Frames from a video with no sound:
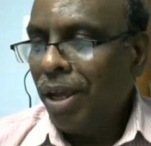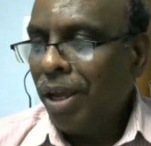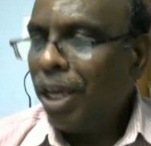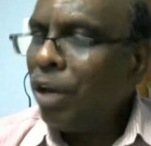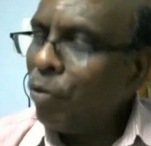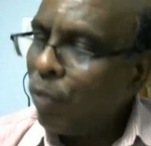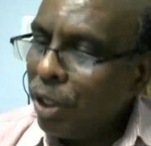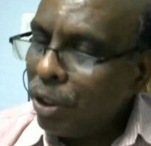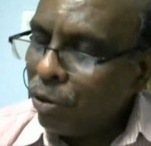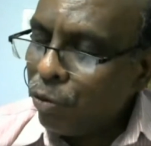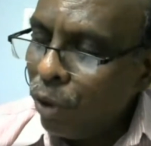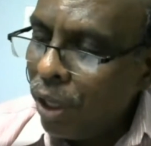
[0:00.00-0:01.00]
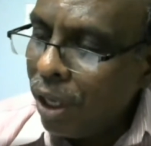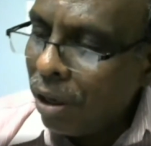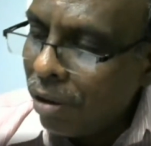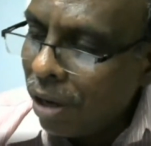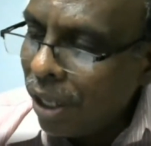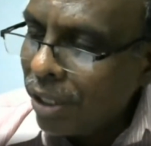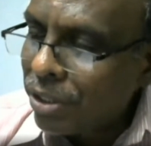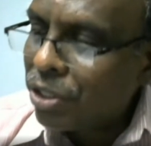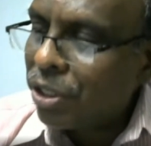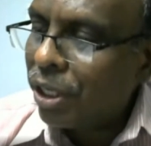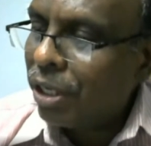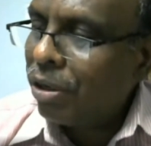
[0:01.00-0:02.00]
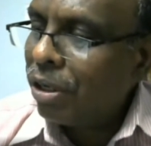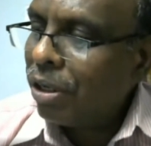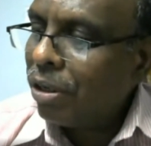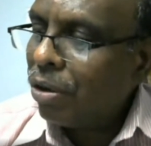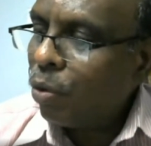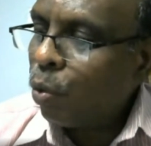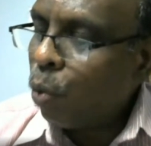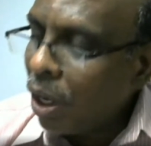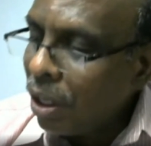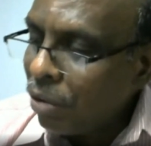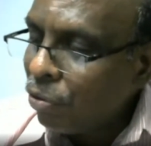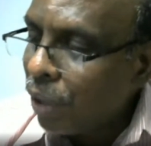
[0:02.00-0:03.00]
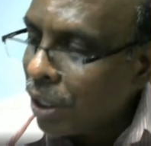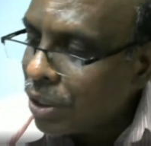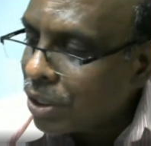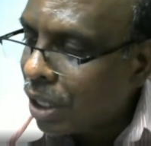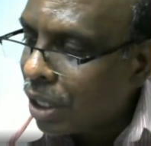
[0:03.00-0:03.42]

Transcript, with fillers: He wonderfully writes in one of his